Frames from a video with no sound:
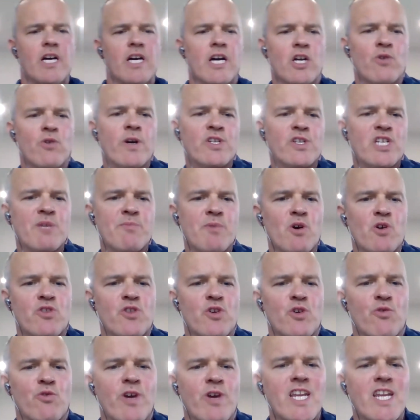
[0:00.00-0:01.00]
question about the
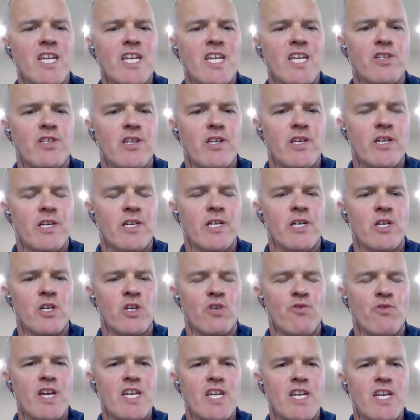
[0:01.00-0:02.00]

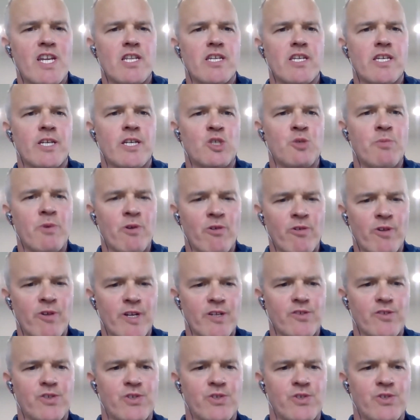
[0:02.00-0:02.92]
greening experience.